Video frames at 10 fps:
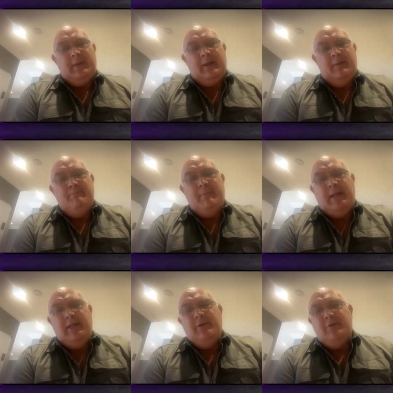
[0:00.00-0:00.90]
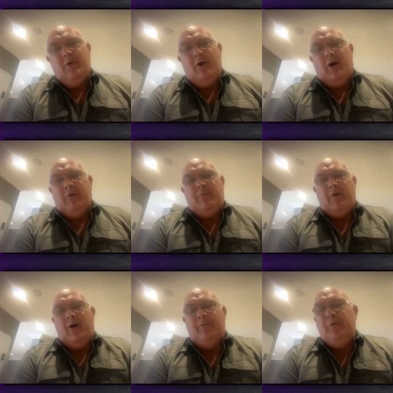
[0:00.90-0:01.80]
menu
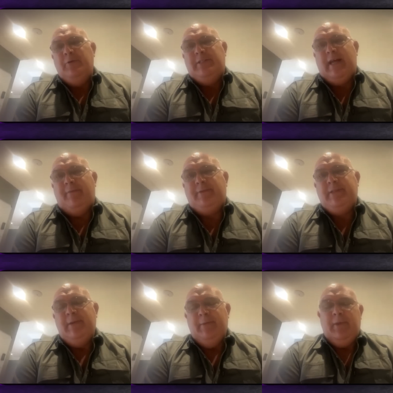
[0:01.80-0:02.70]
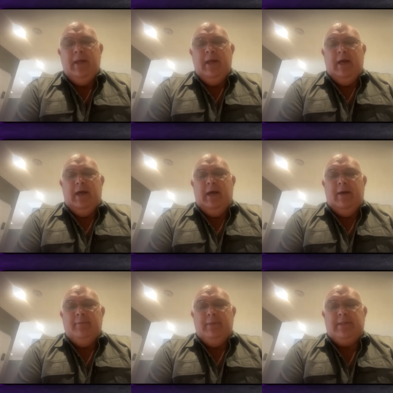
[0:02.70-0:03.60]
of foodstuffs.
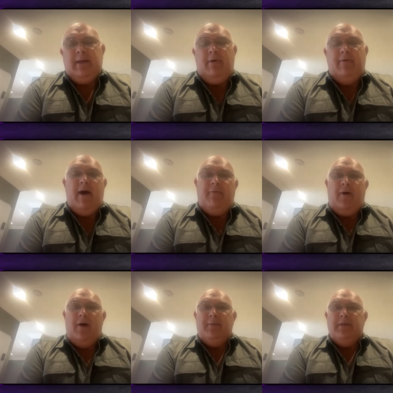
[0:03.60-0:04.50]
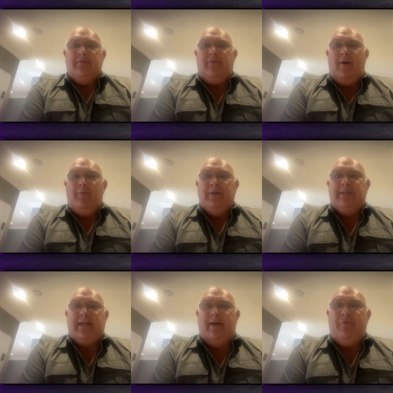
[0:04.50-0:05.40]
Some of our farmers farm with
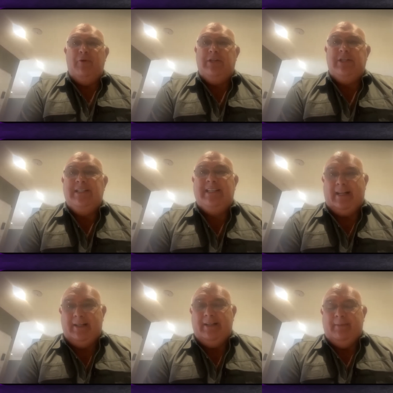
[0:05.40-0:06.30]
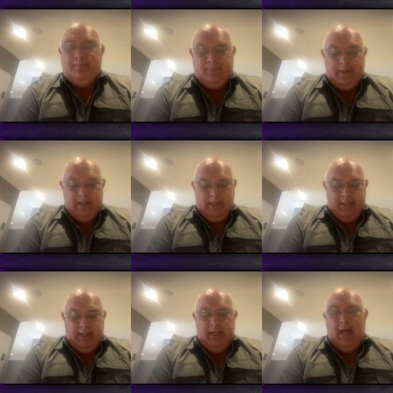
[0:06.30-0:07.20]
stuff which is seldom
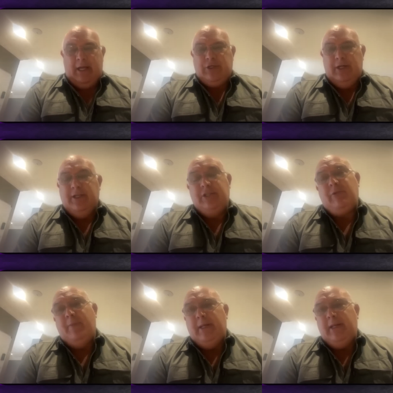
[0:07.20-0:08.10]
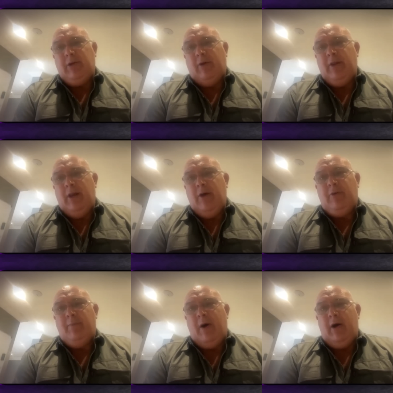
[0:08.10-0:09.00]
actually distributed on the
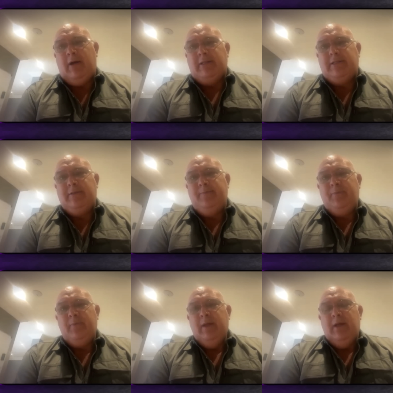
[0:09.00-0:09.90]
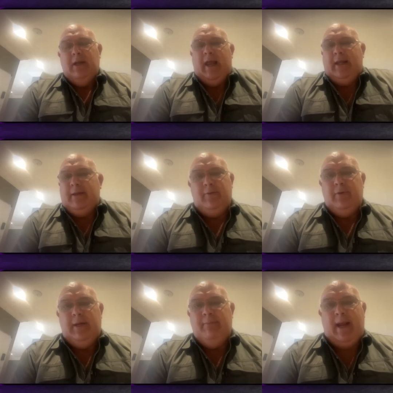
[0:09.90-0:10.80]
local markets. Like
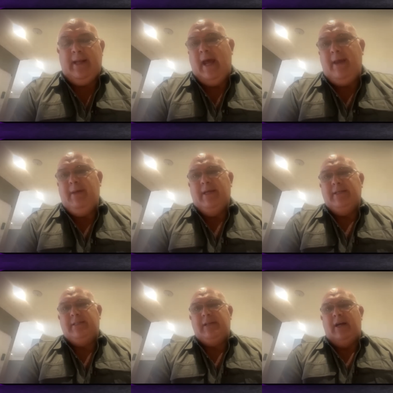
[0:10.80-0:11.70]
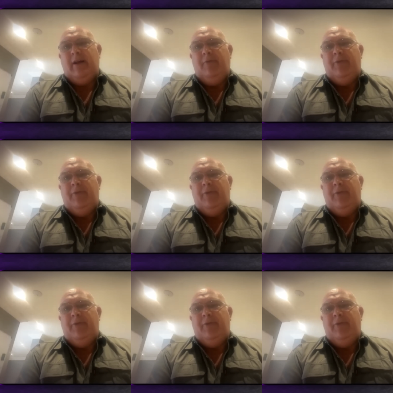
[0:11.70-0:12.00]
in macadamias, I don't